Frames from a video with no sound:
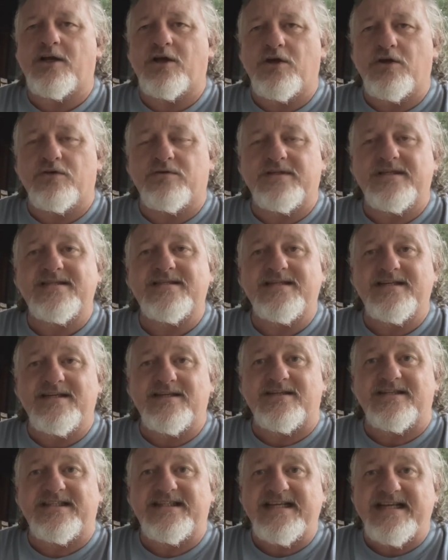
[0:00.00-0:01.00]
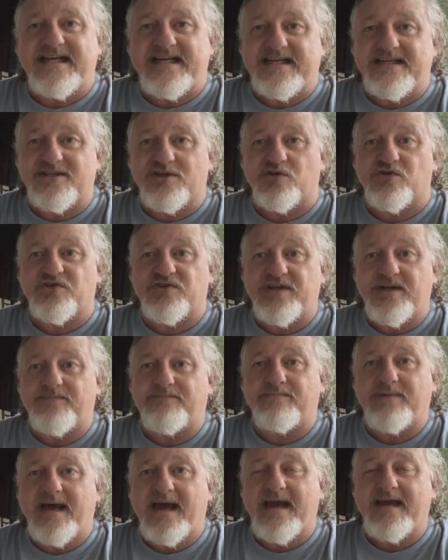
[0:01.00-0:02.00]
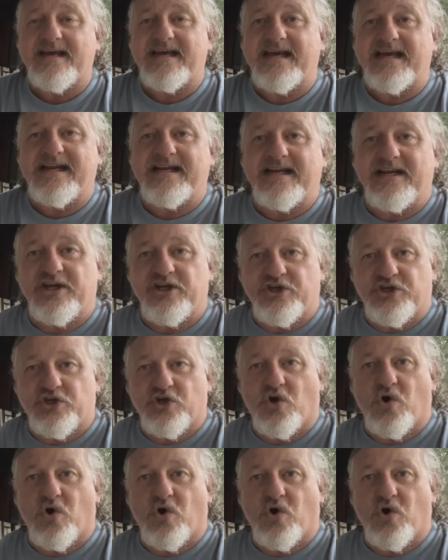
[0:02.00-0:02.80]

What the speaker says: If it didn't include this little ditty, so sit back and enjoy.